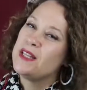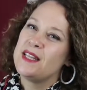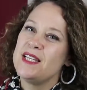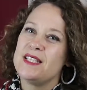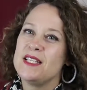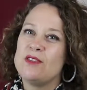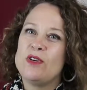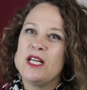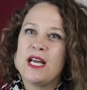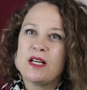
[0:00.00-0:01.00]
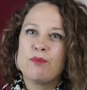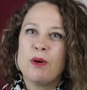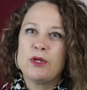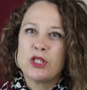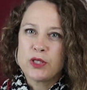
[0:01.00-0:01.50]
this didn't really get
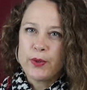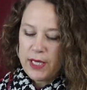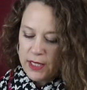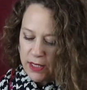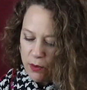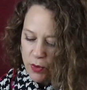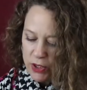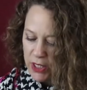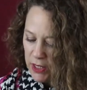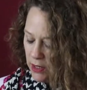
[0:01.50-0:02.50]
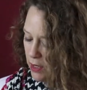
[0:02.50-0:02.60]
published as quickly as I wanted.